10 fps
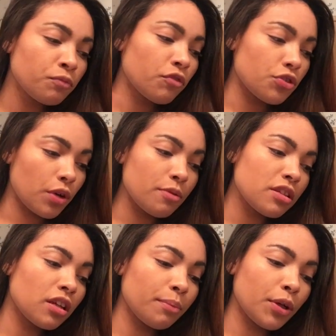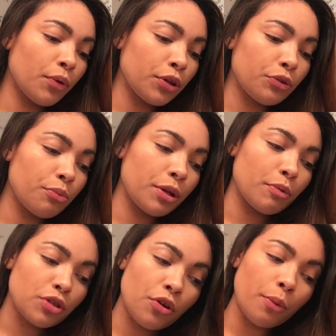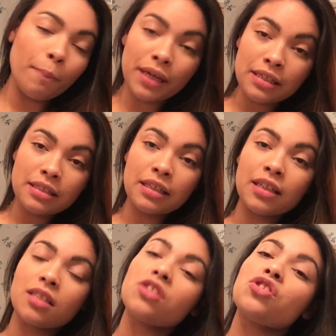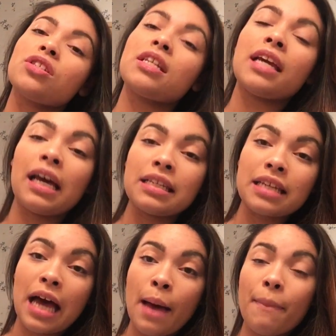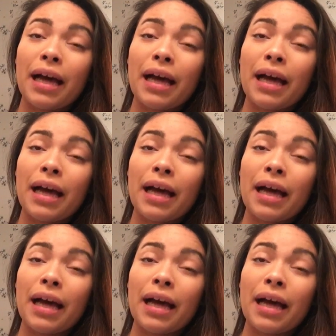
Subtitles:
So I'm just going to be going through pretty much all the basics, just a heads up.